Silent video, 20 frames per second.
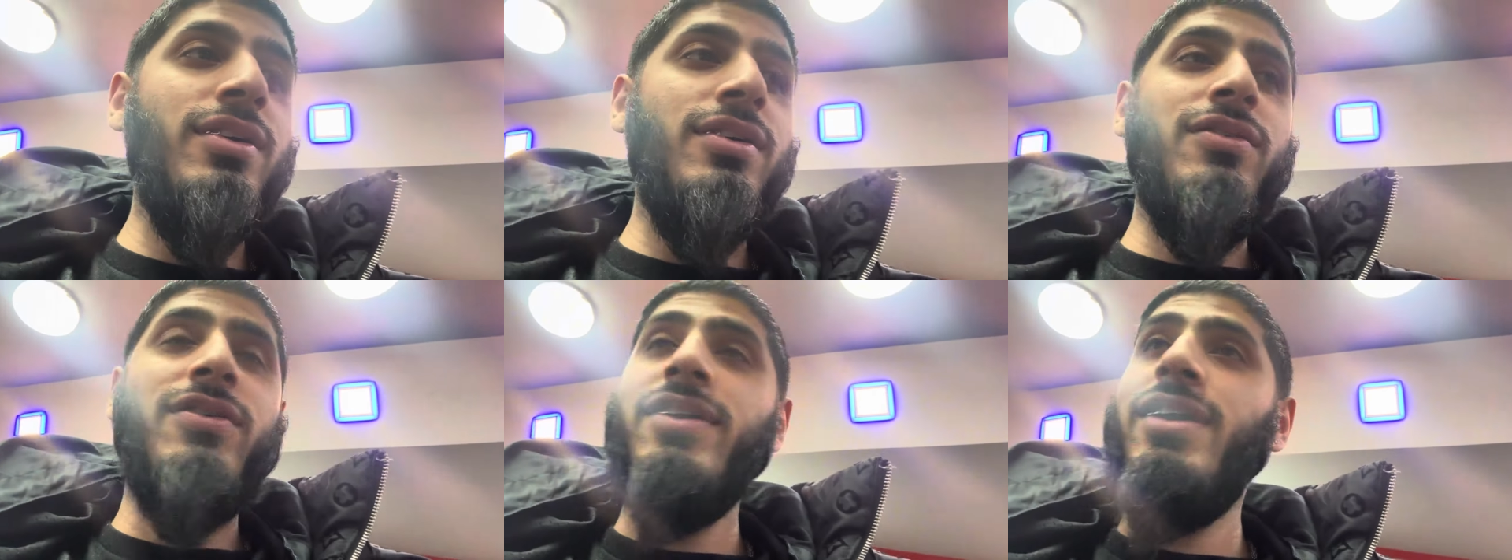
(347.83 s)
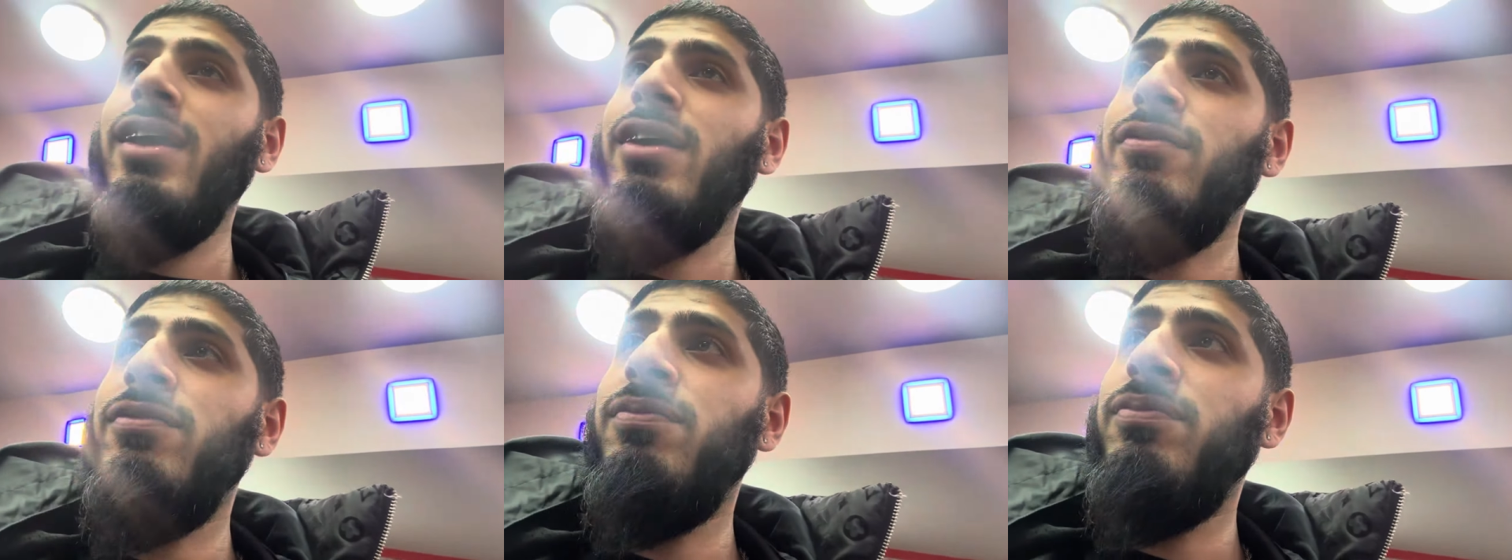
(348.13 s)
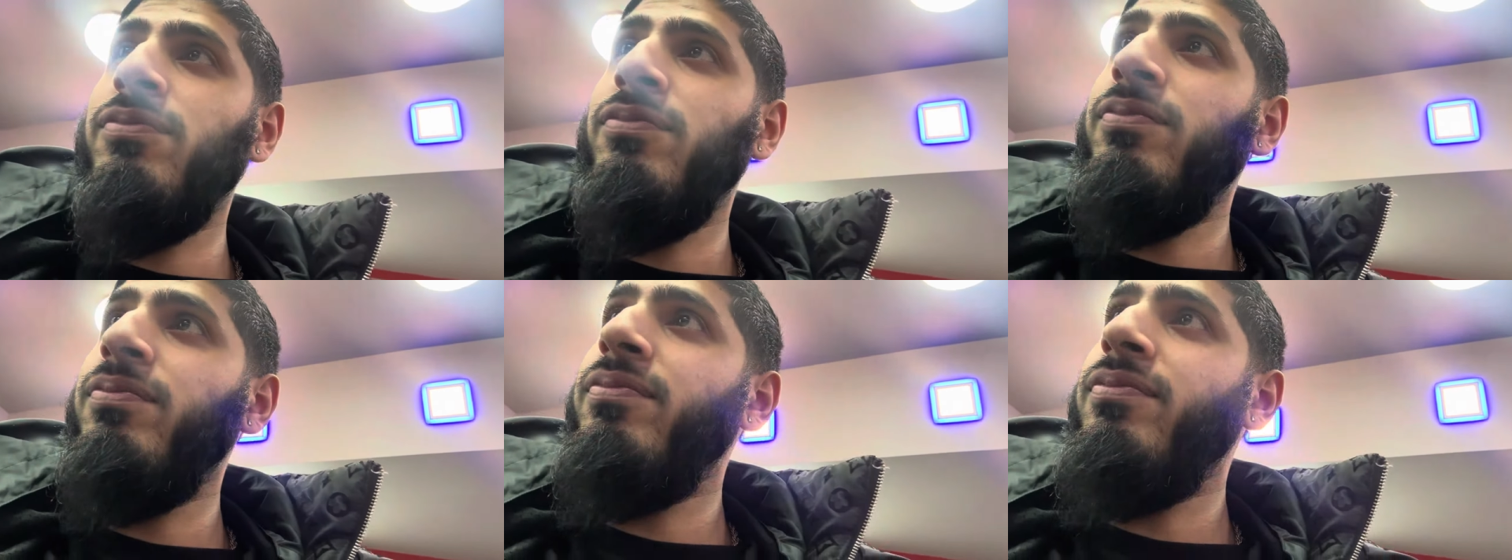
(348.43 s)

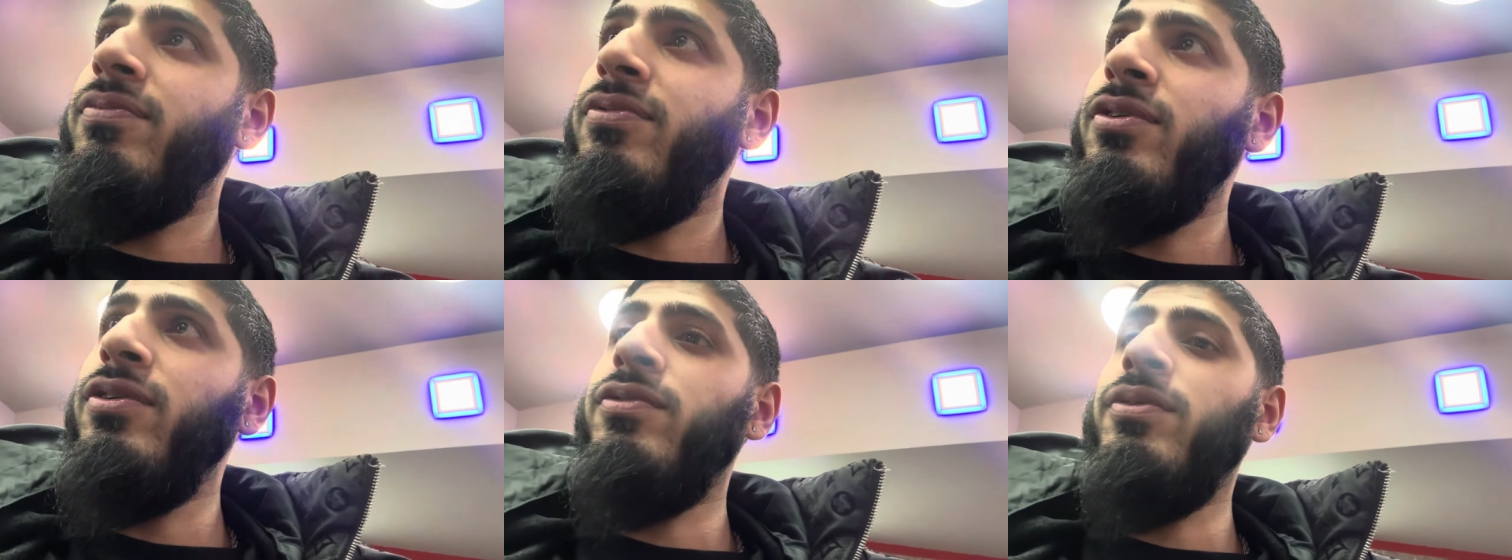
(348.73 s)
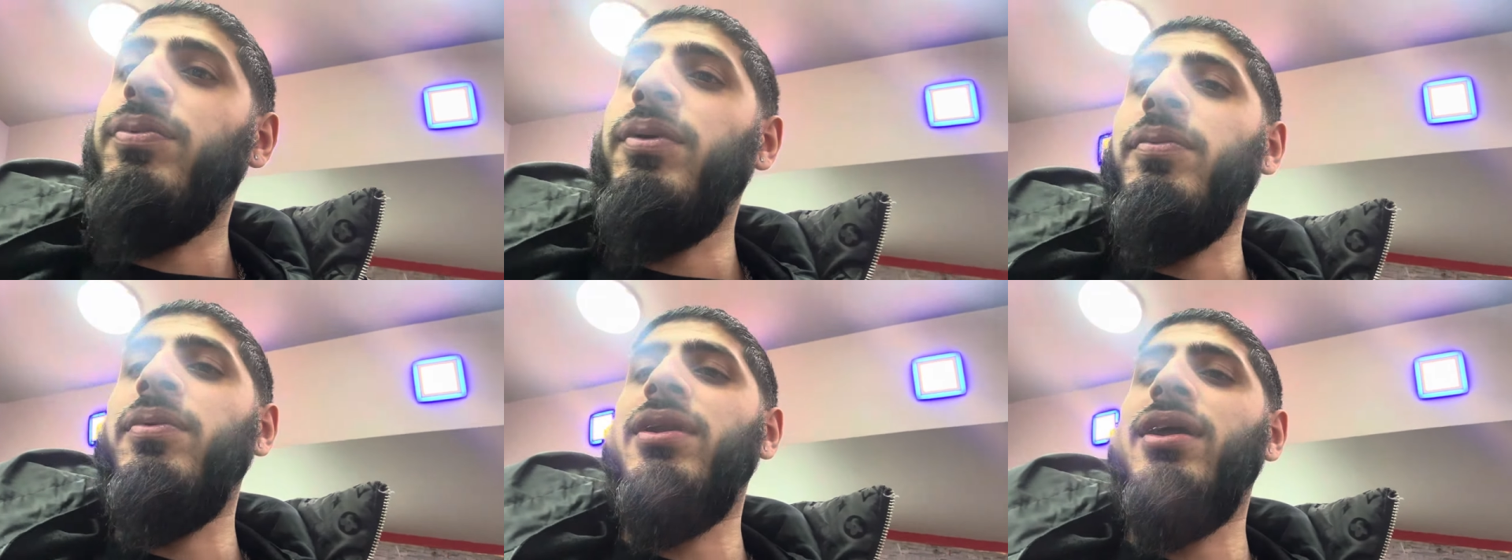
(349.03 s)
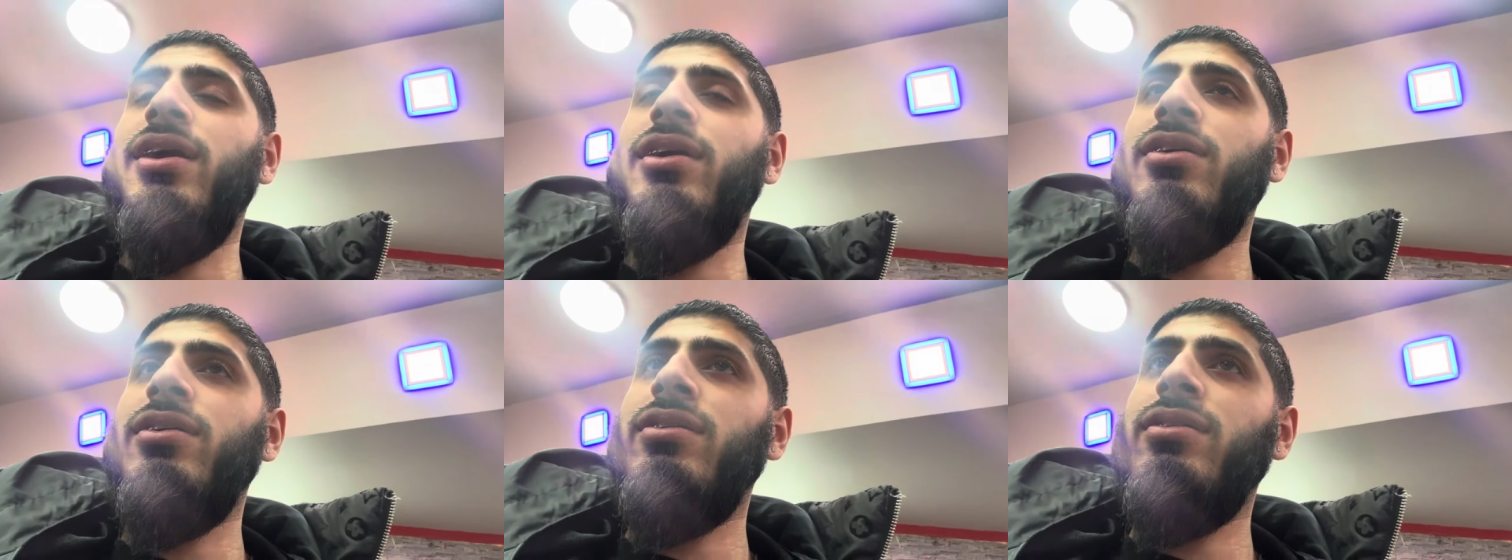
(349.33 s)
Again, food for people
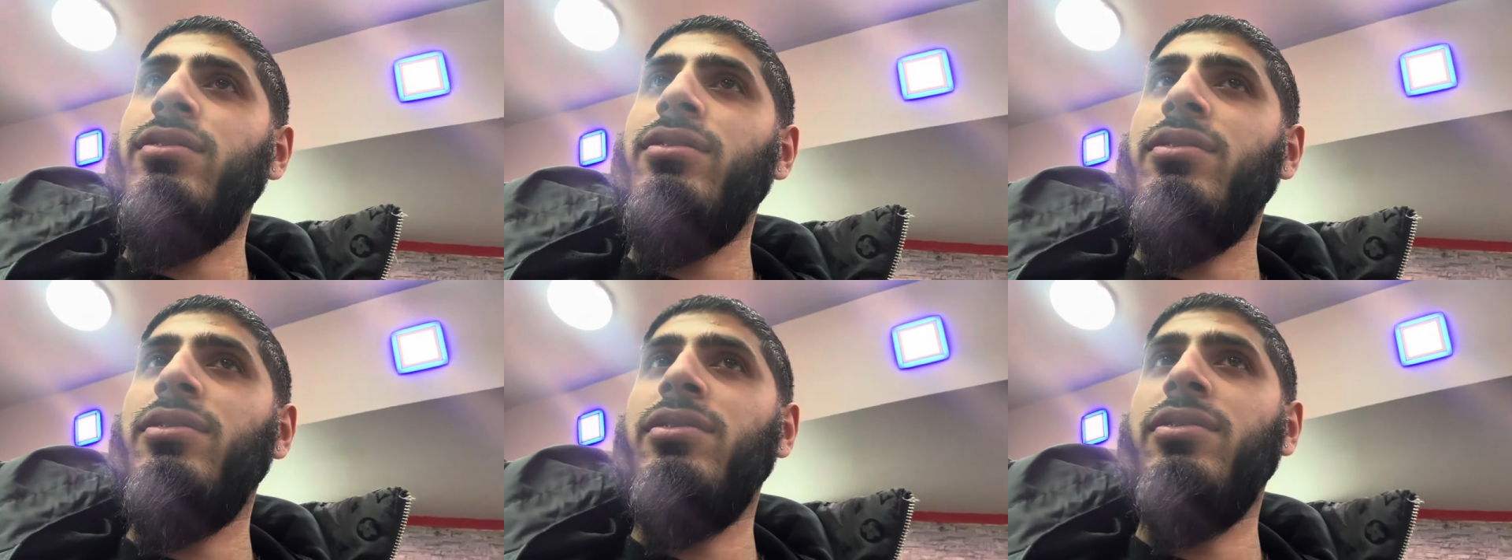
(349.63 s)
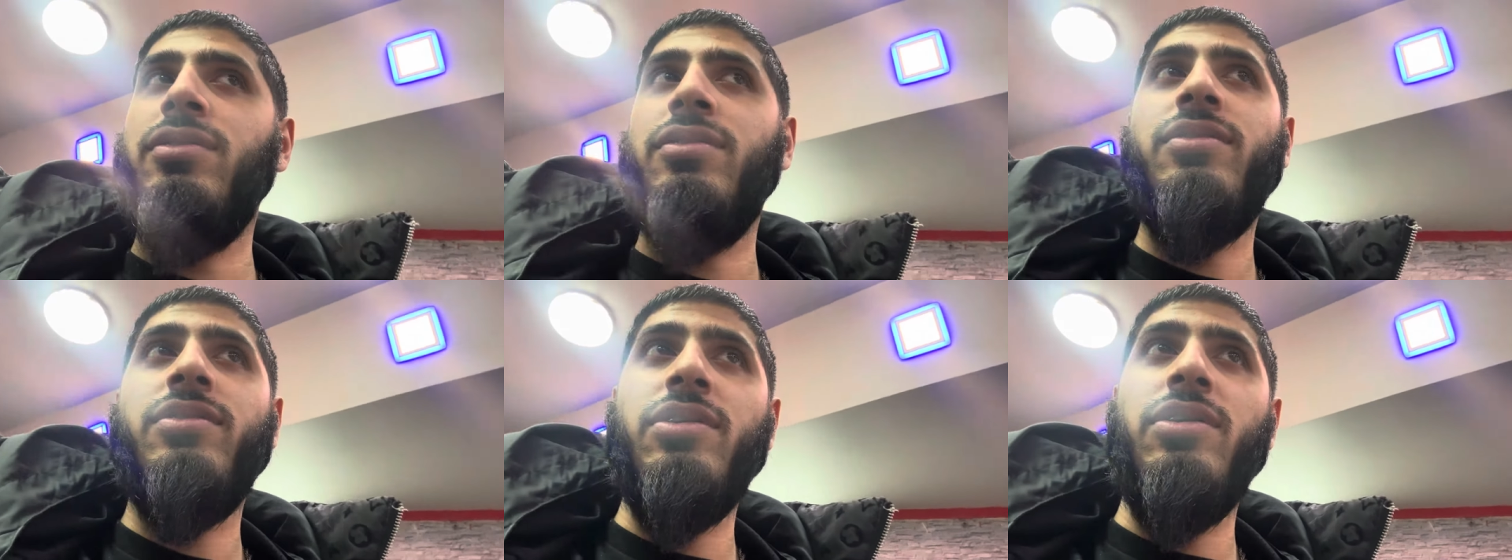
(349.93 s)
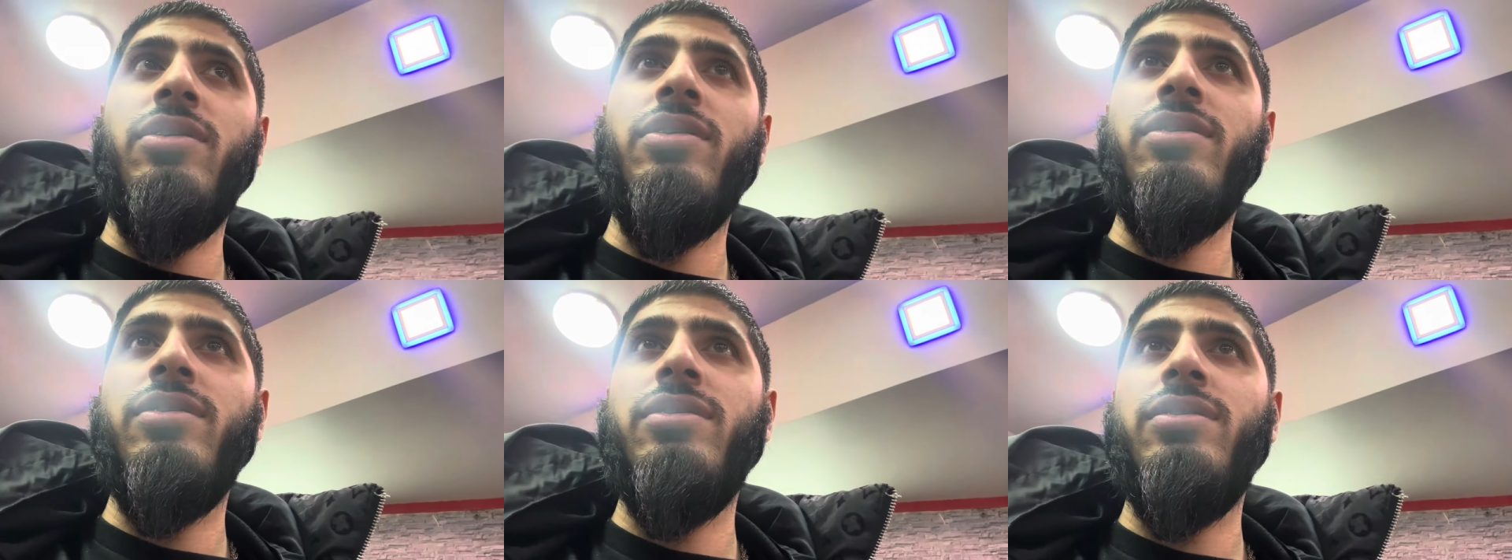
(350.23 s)
that
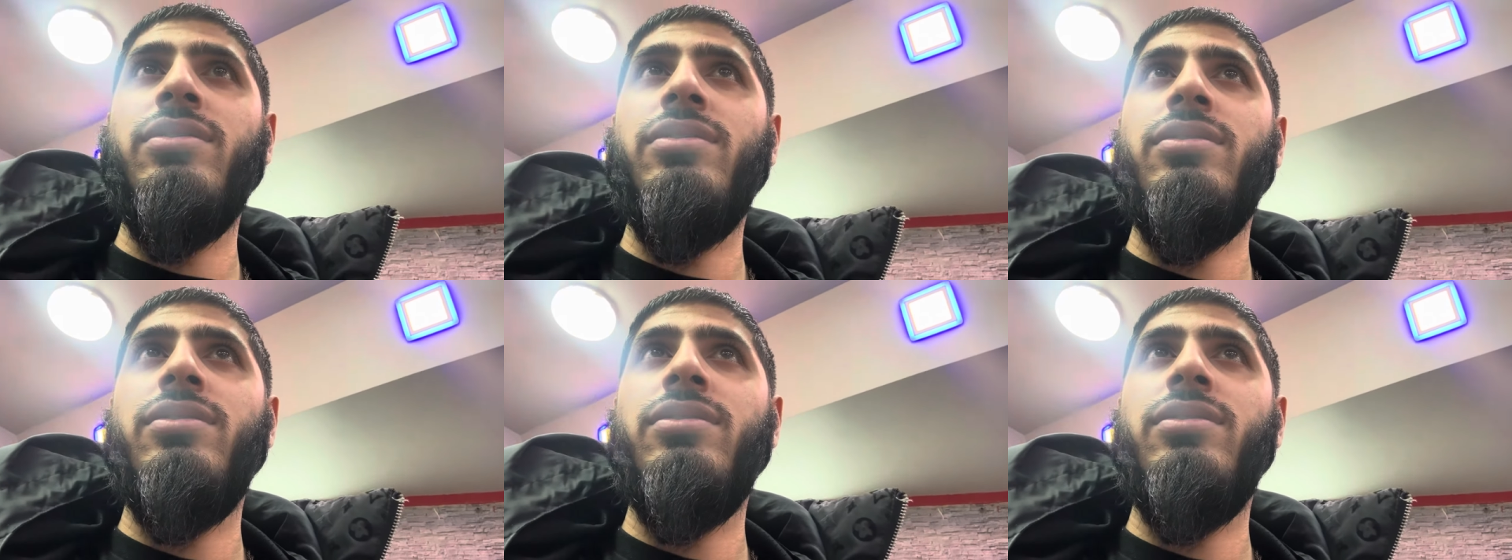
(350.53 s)
can't